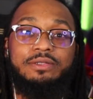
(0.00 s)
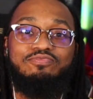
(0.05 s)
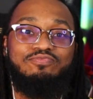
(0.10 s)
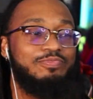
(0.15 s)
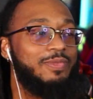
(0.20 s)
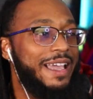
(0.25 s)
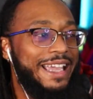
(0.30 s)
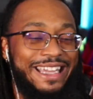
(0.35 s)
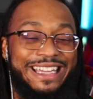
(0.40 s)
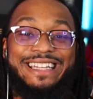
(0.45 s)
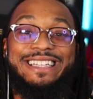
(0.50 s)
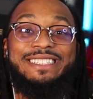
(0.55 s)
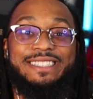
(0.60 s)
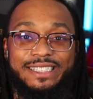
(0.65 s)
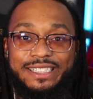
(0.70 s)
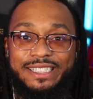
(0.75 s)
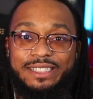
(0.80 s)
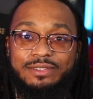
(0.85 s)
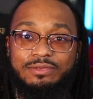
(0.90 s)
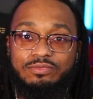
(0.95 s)

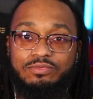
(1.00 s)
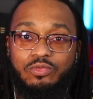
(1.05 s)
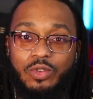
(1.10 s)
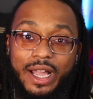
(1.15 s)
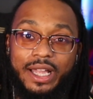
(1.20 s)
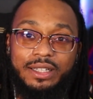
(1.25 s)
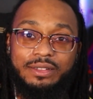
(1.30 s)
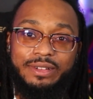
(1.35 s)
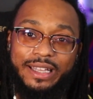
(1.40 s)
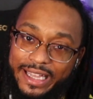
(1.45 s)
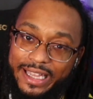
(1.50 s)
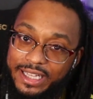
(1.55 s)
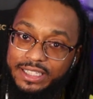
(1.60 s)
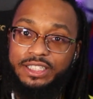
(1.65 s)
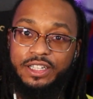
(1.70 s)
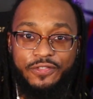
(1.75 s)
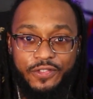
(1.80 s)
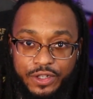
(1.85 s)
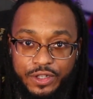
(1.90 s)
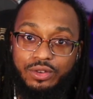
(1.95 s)
easy, right?
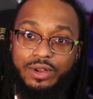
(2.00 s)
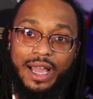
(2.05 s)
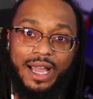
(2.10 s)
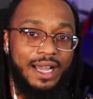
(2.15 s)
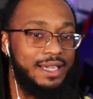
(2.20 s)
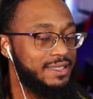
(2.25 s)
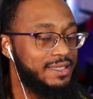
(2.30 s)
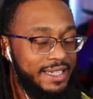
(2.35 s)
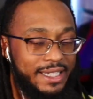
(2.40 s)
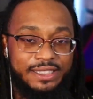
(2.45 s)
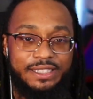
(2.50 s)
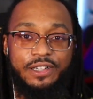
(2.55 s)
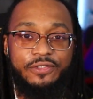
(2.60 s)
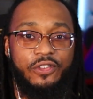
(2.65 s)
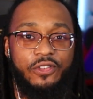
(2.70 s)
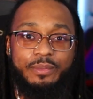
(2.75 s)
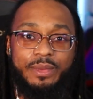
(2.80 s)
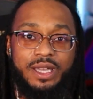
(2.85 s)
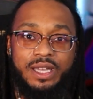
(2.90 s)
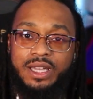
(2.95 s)
Easier for you guys, easier
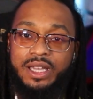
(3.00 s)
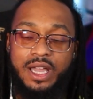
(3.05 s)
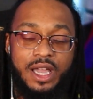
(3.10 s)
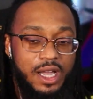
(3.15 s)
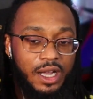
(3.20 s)
for me,